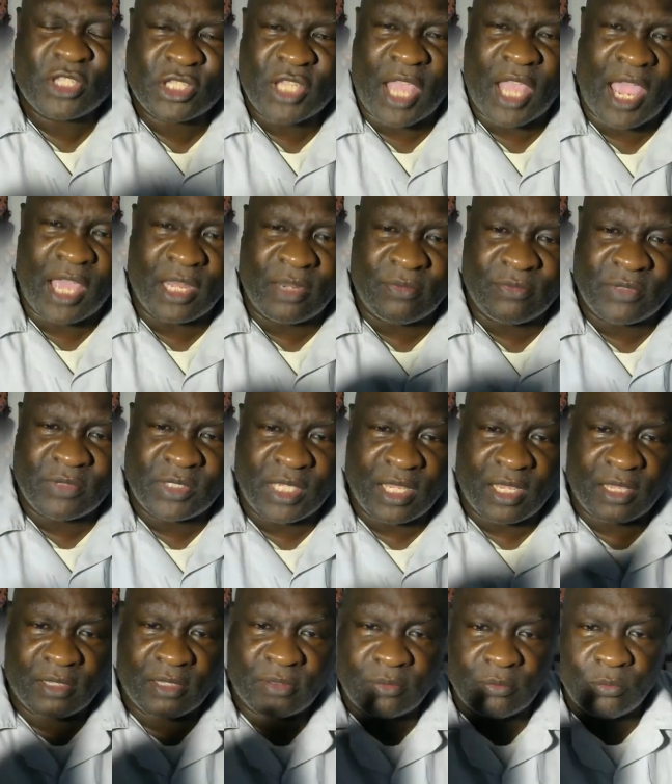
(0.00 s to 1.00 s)
side of
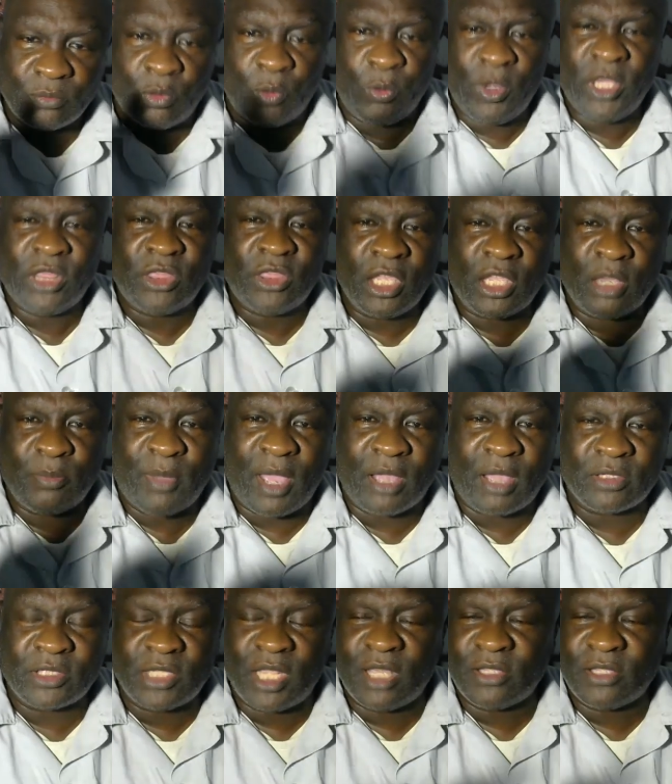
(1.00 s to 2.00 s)
death. When we think
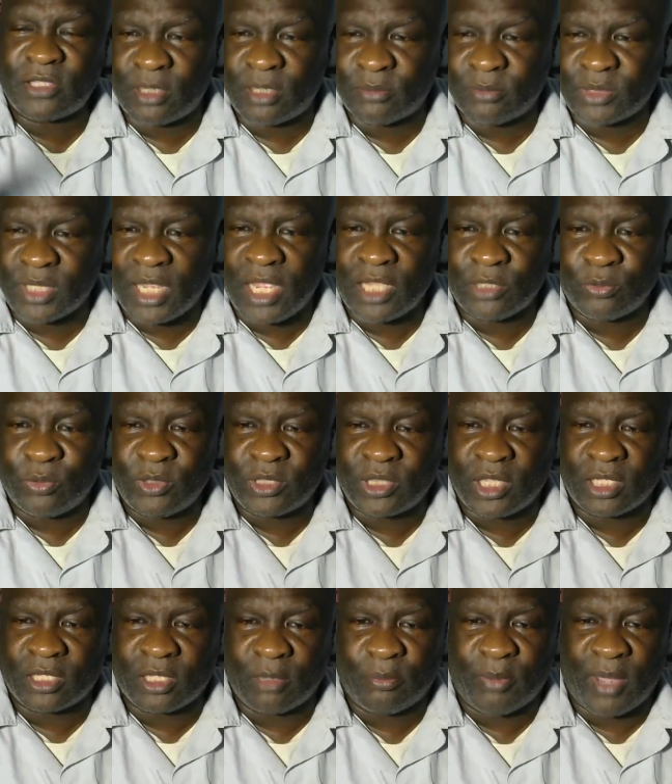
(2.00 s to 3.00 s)
about death, sometimes we
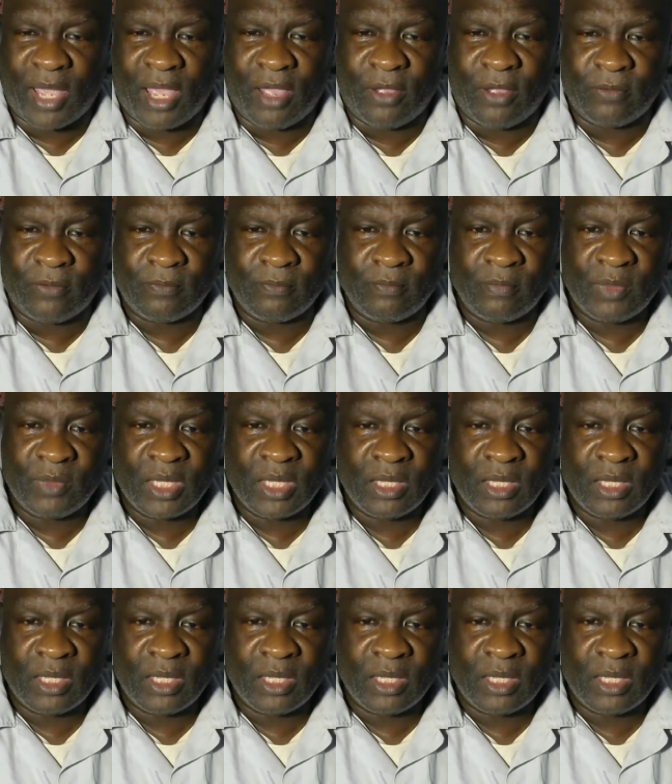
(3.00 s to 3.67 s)
think about